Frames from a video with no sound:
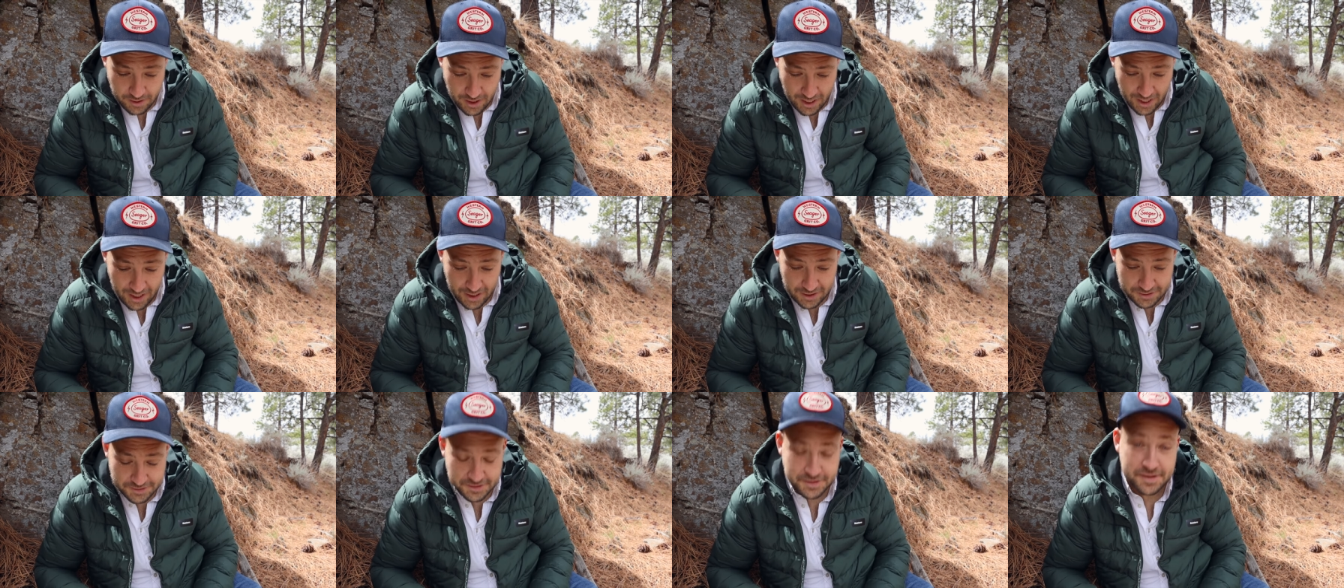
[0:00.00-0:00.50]

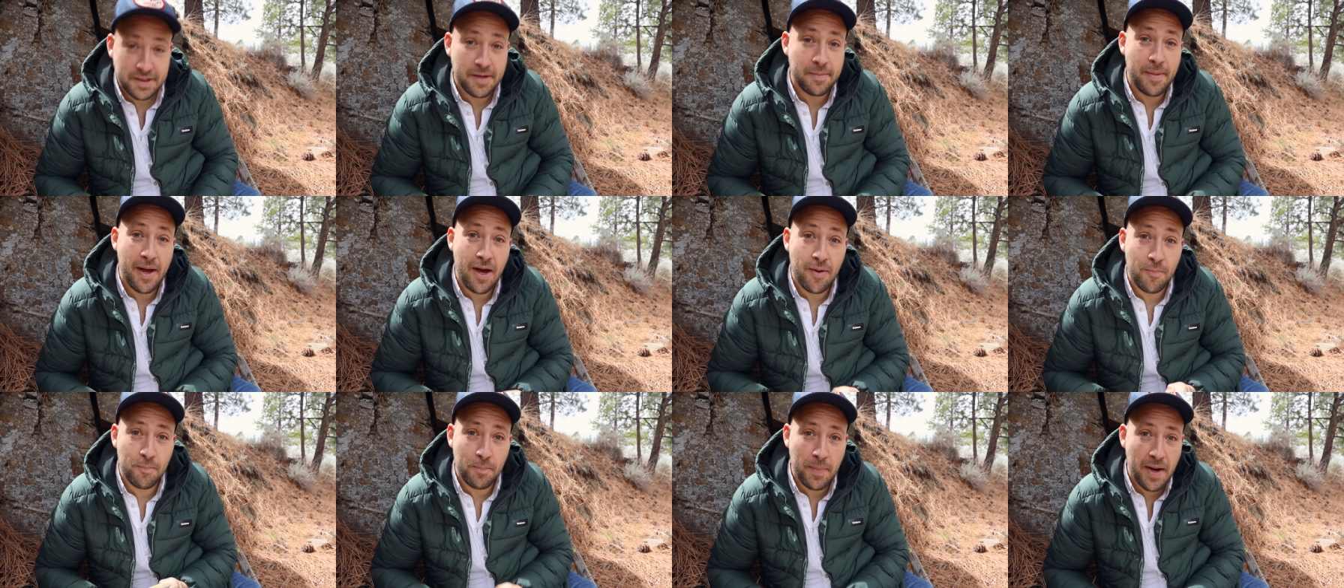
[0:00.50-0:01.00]
asks
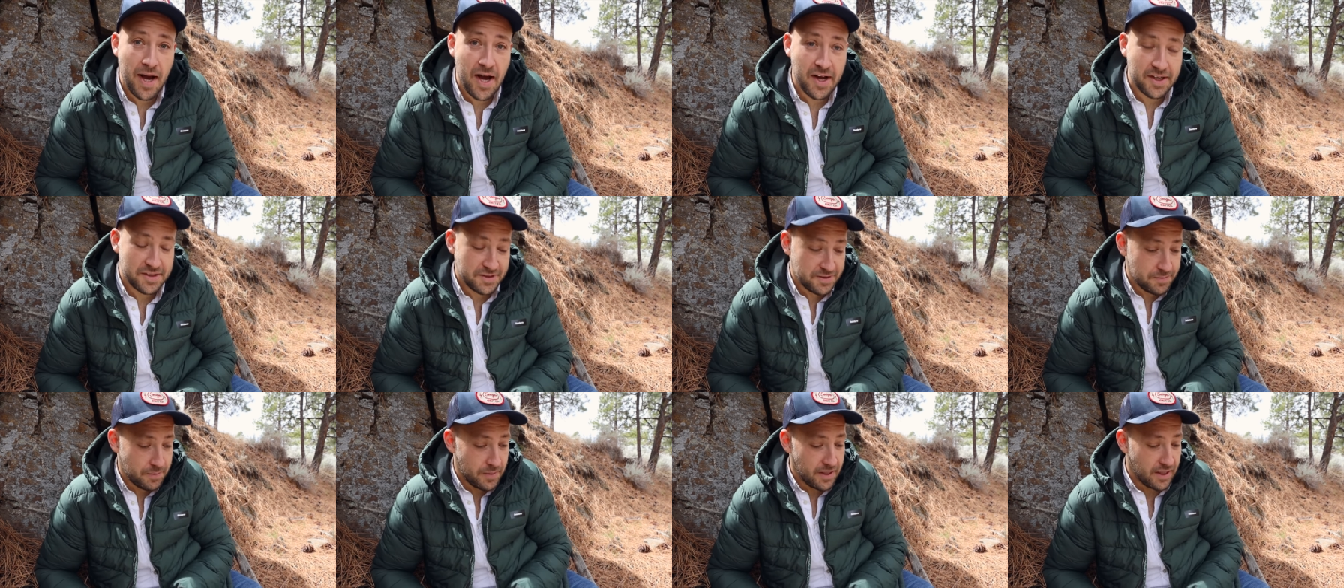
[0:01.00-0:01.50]
about
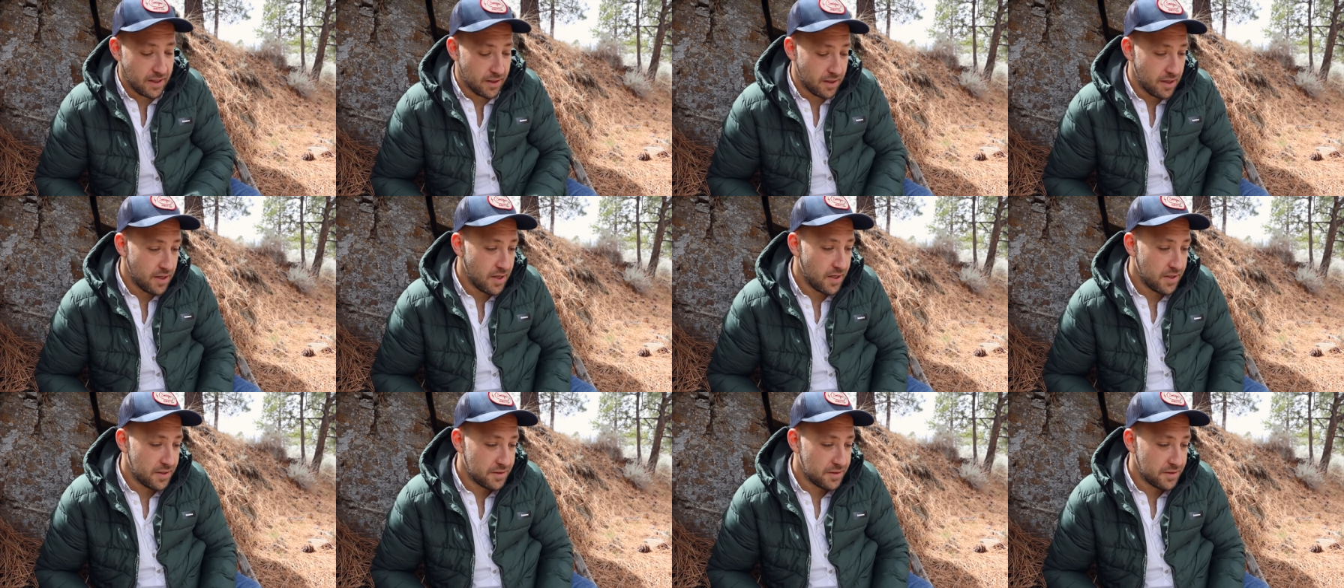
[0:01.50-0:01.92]
box speed.